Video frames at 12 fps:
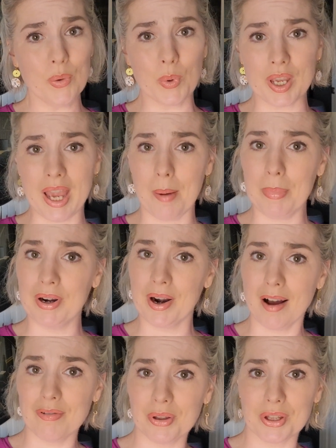We're capping it
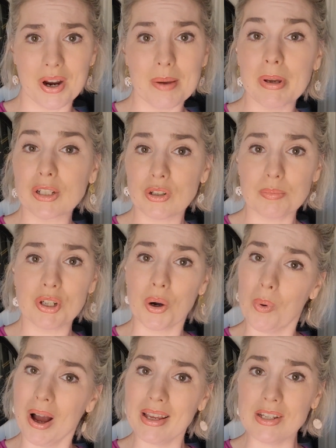off with a great big trip to
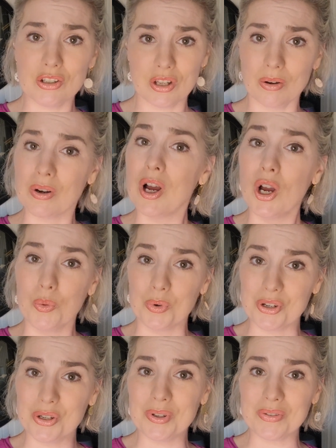Hawaii, so we're
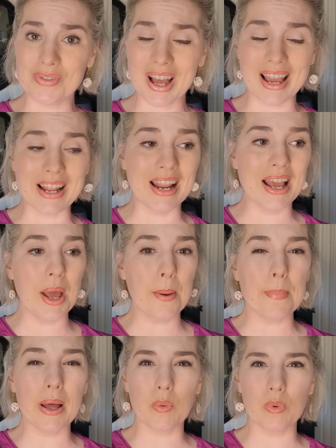doing fine,
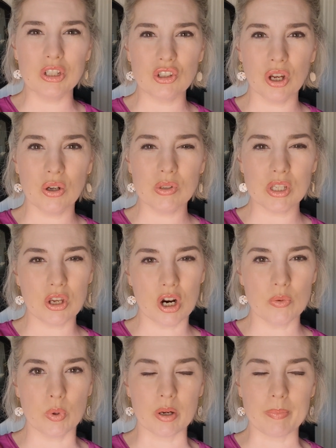but we chose
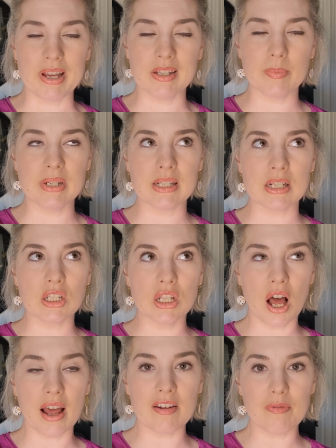yard work. My husband has a
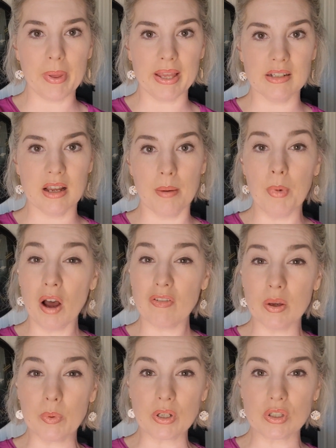lot of paid time off.
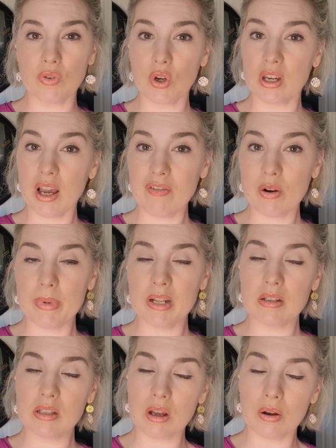He works for the
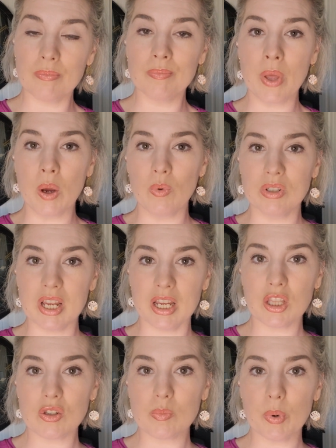government, so we'll
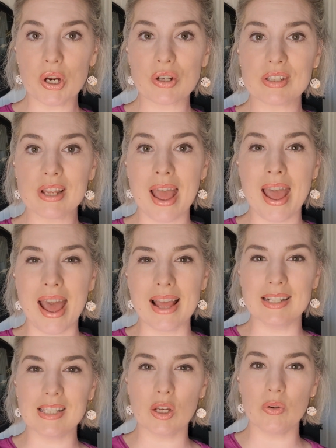take those perks,
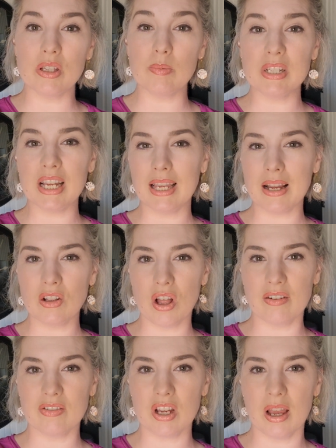and so he's been taking a
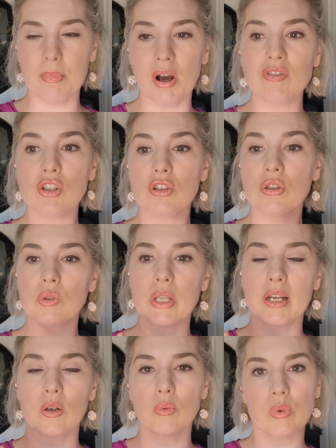lot of time off to do
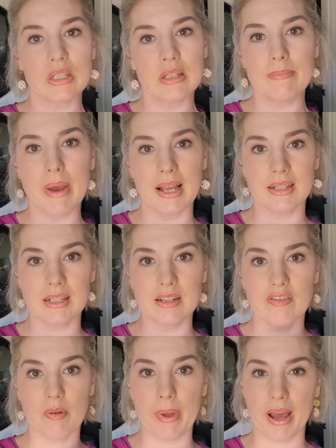like a really
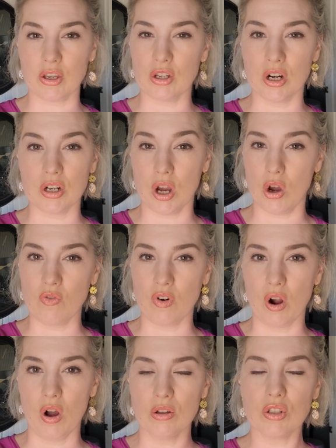massive backyard
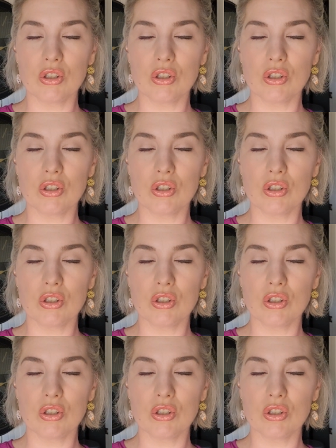overhaul.